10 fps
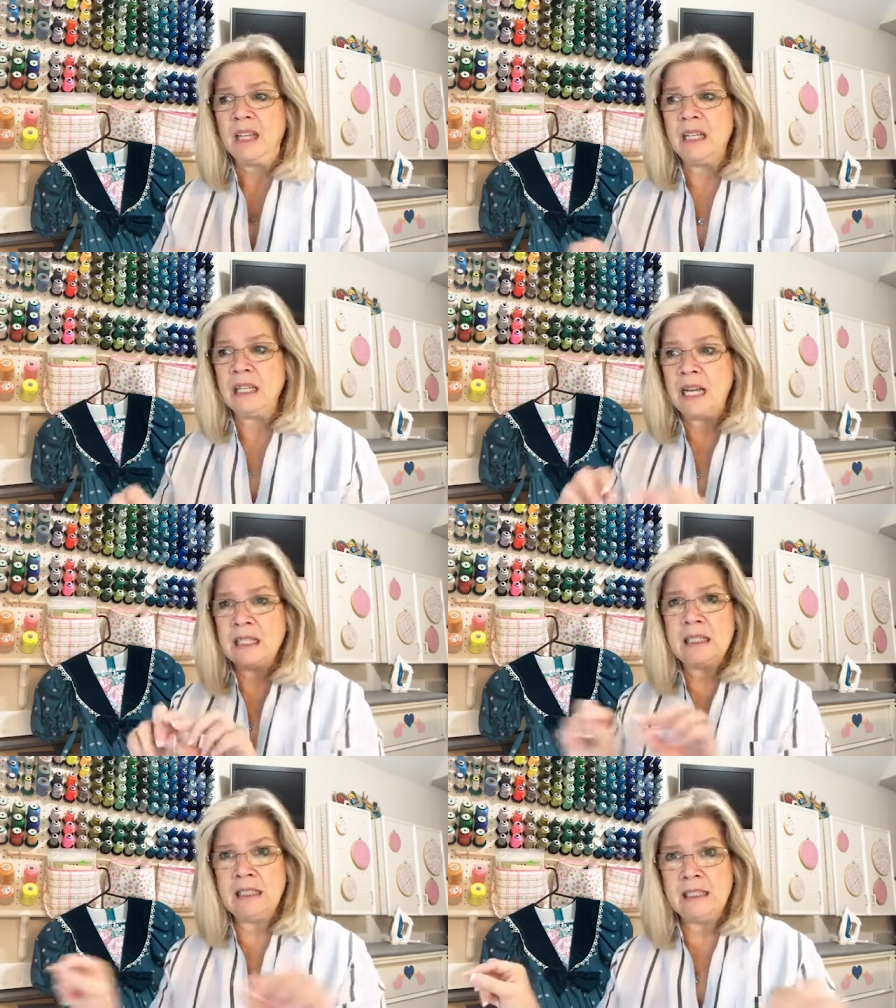it
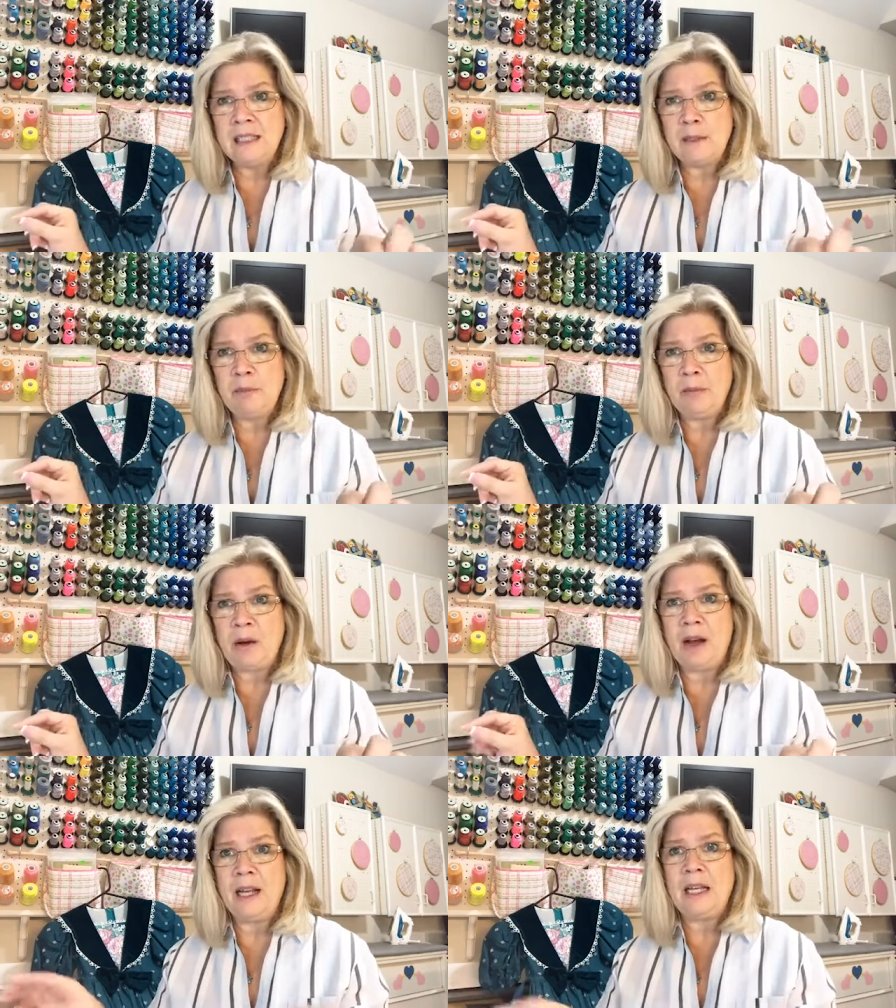has little zipper
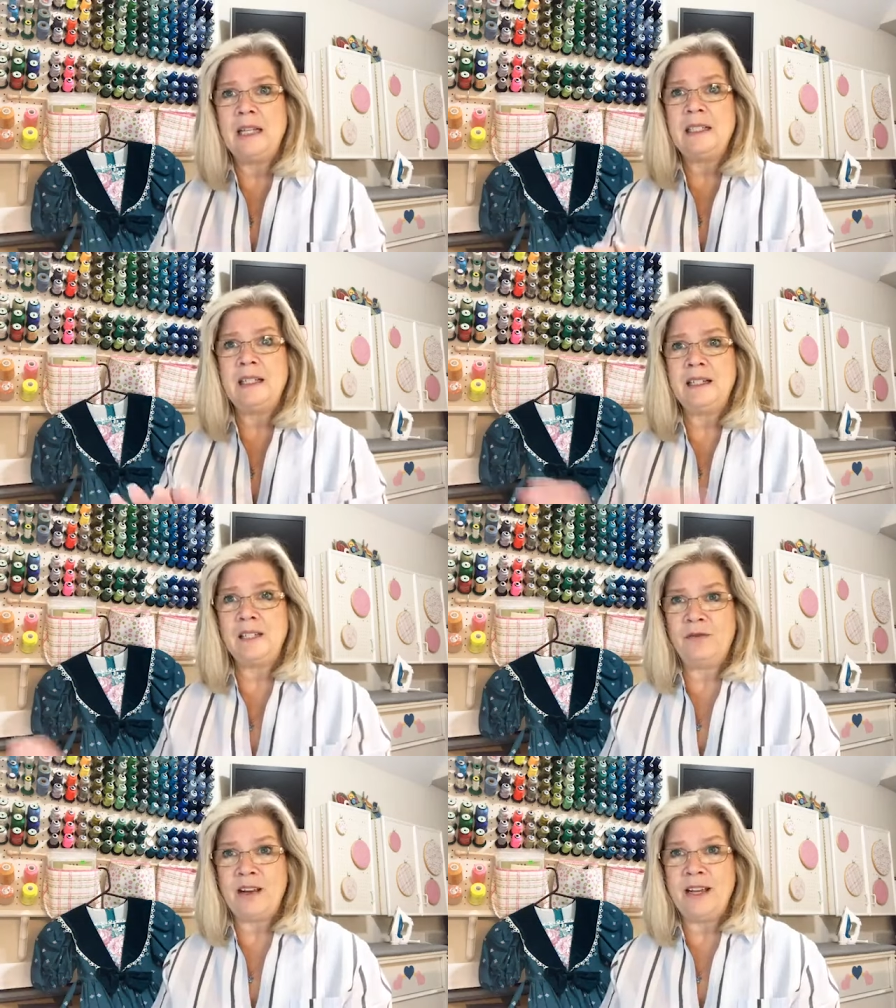pockets and
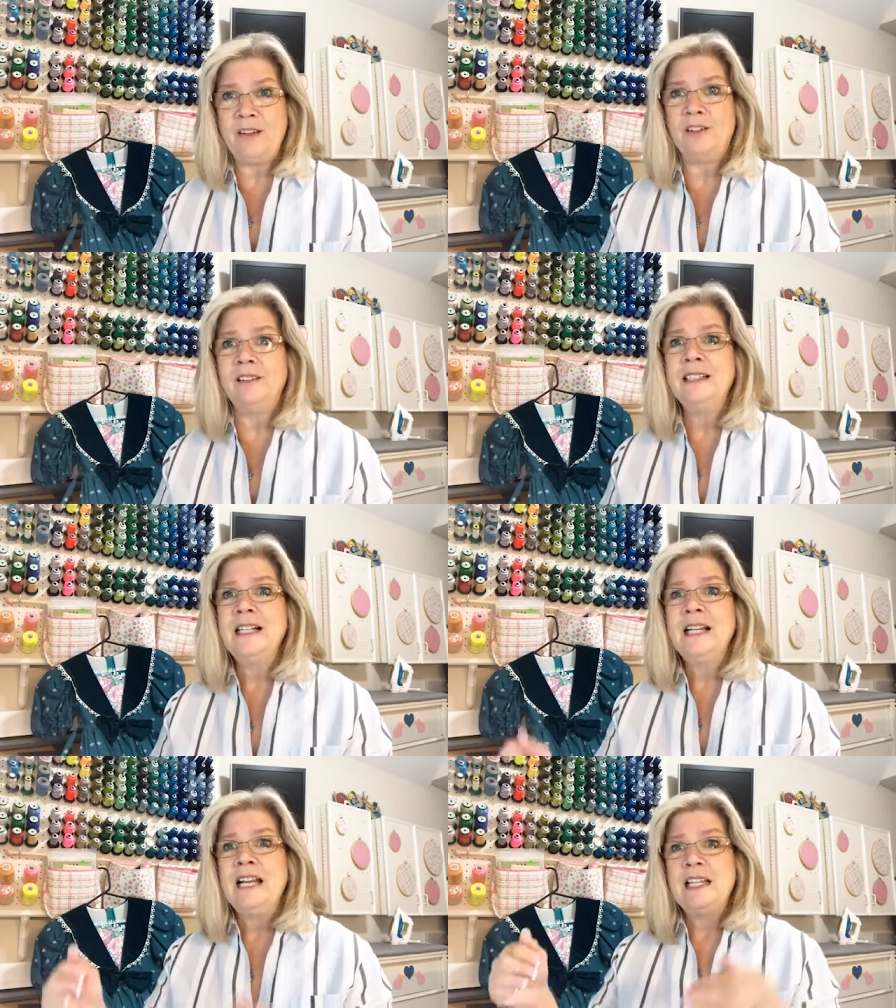it's vinyl
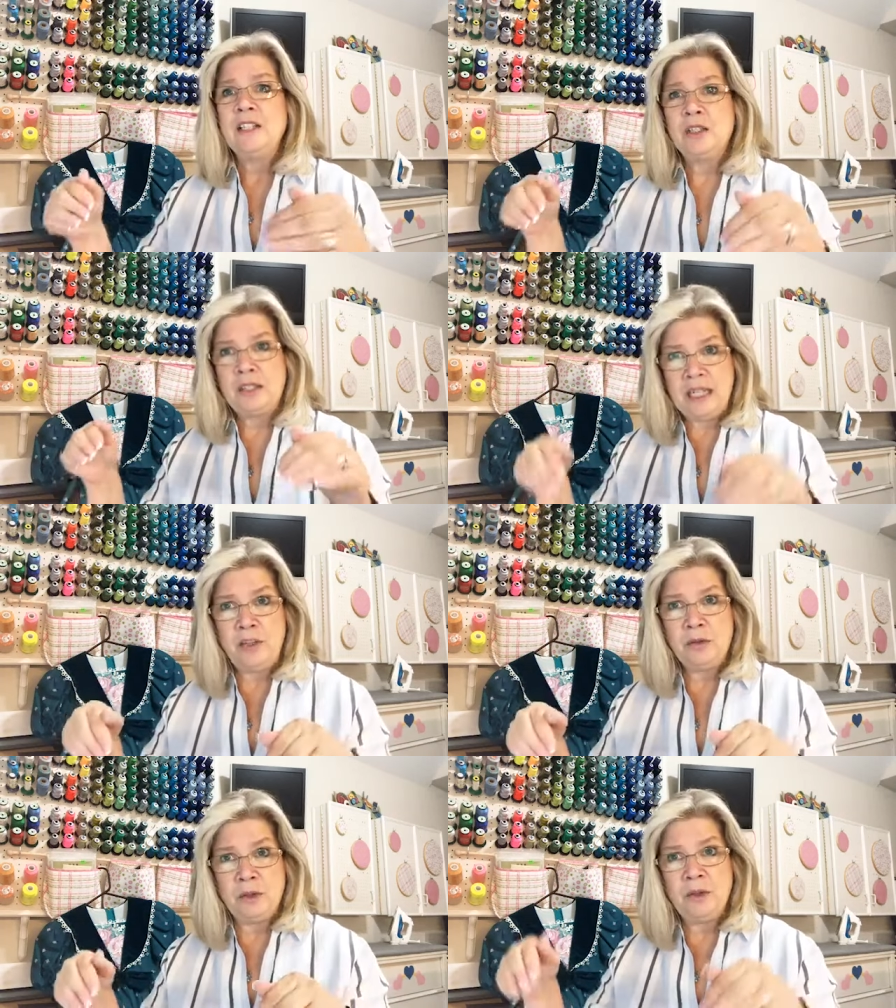
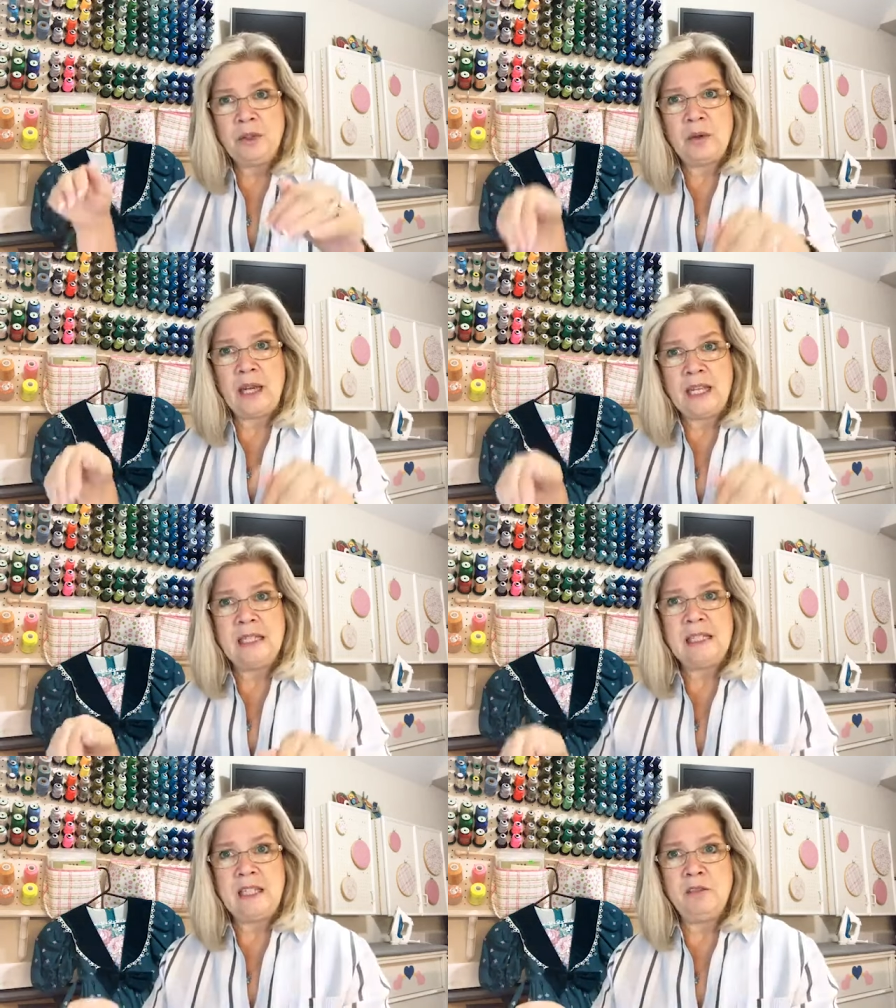see-through, so I
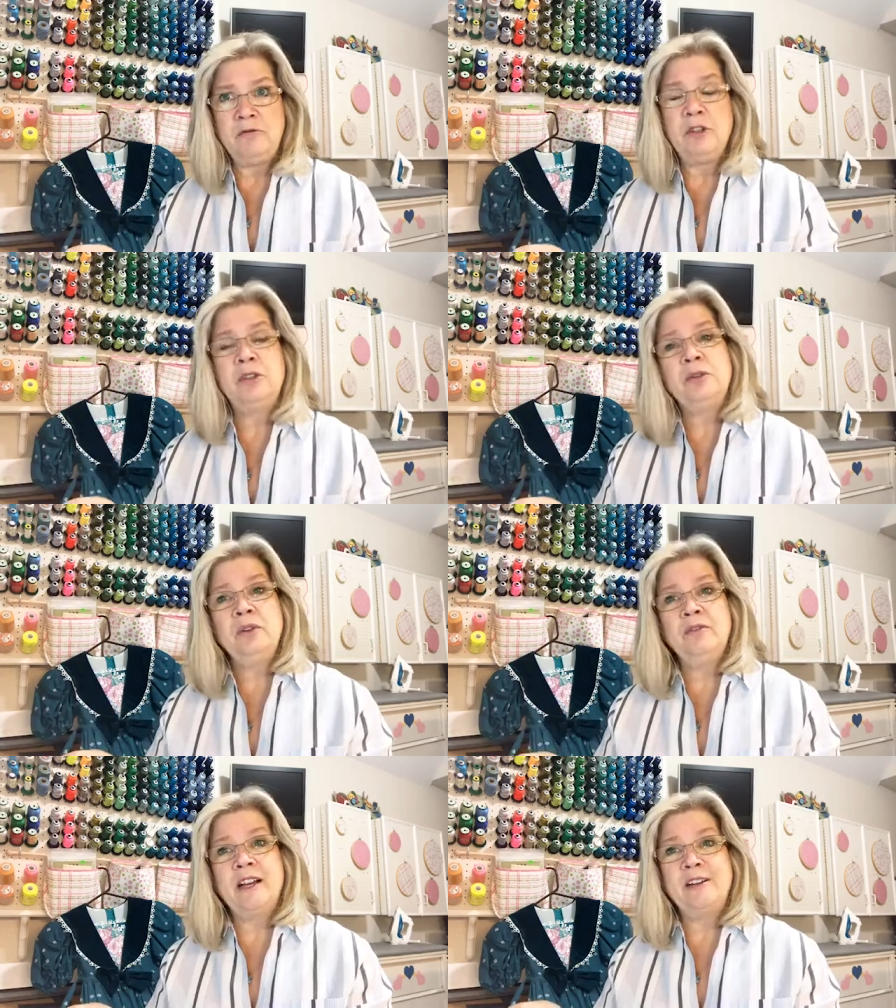can see the foot
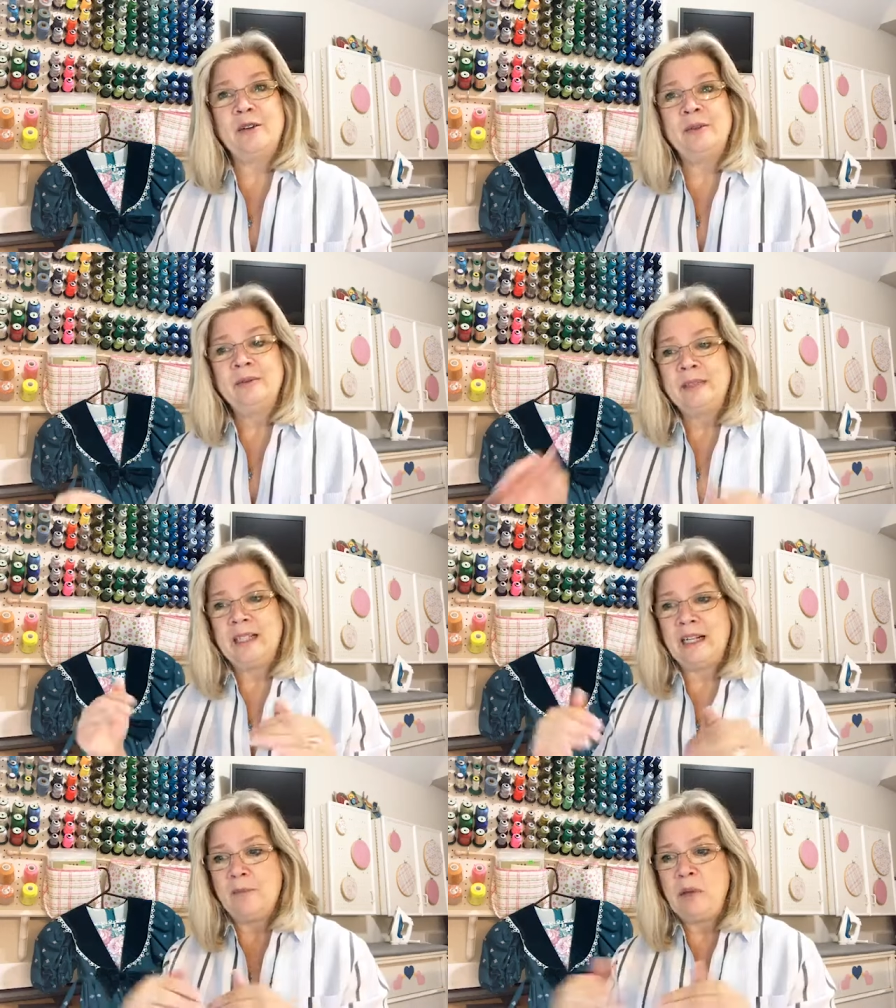through the vinyl
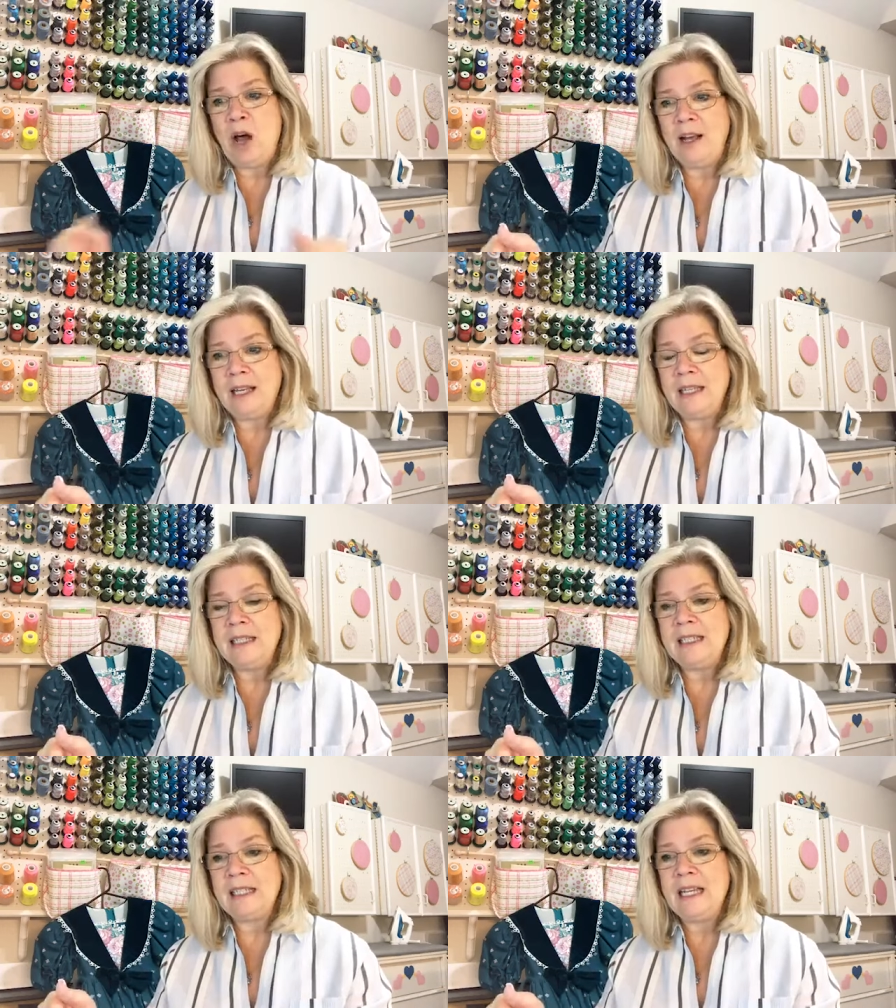uh,
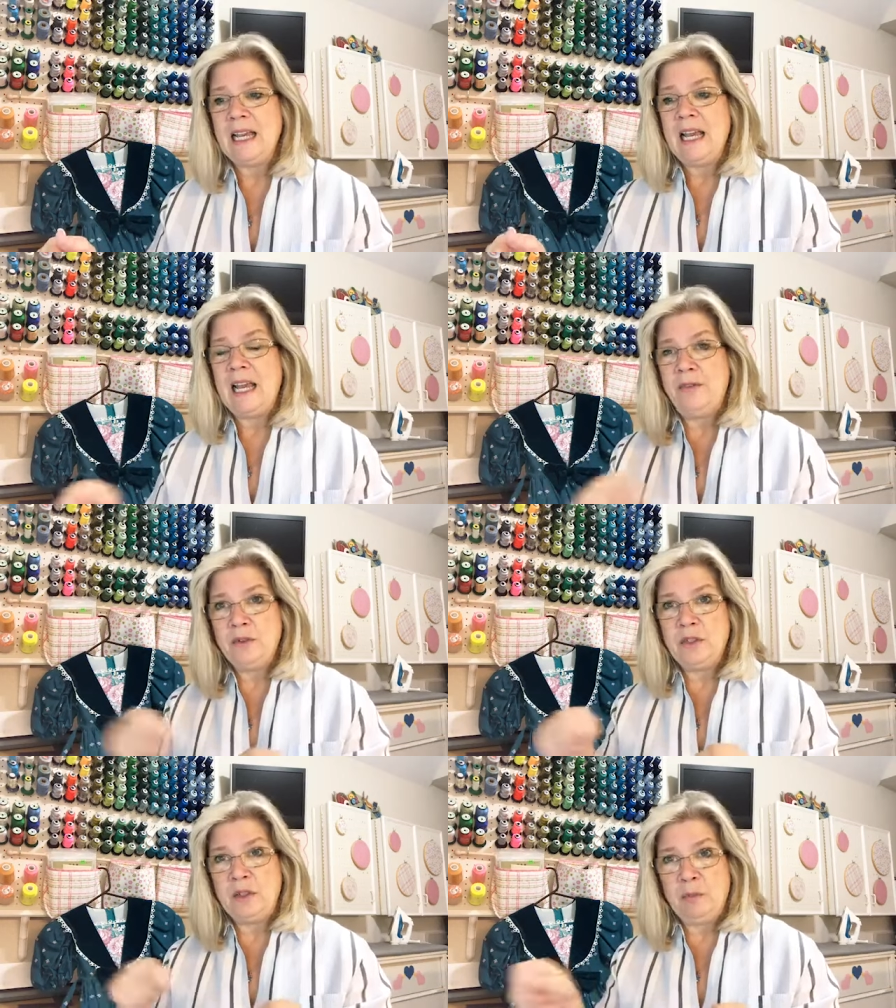pockets and
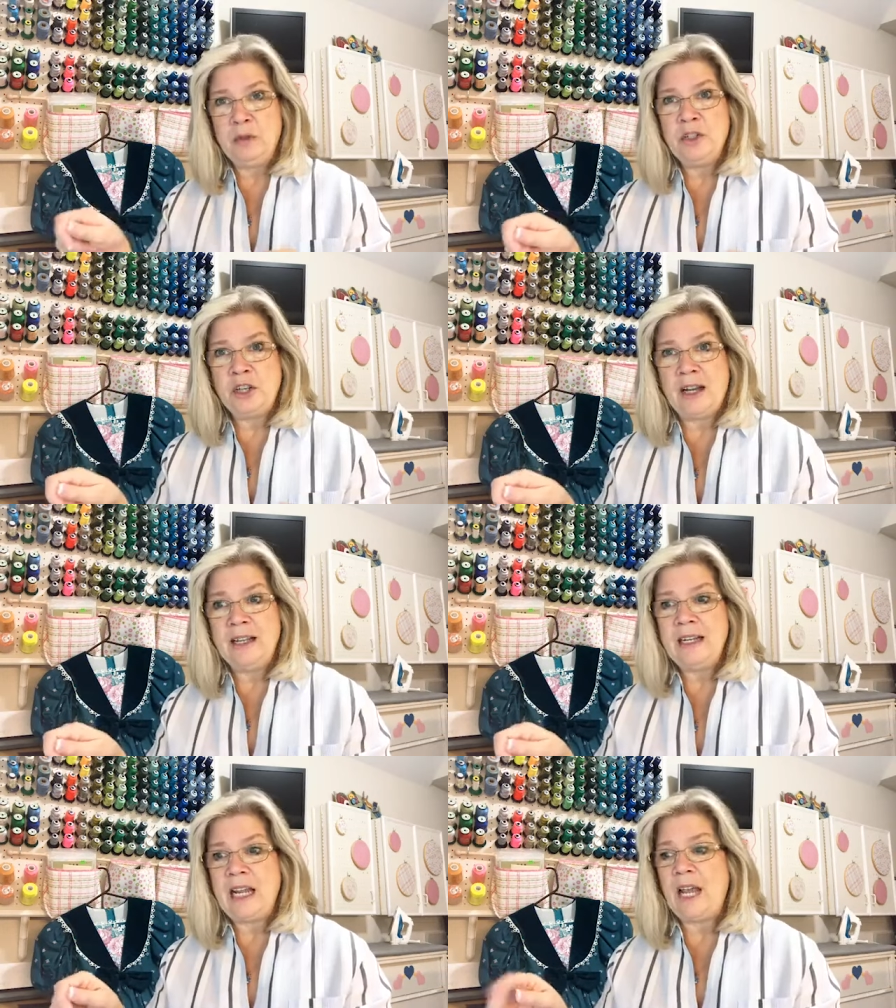they're zipper shut.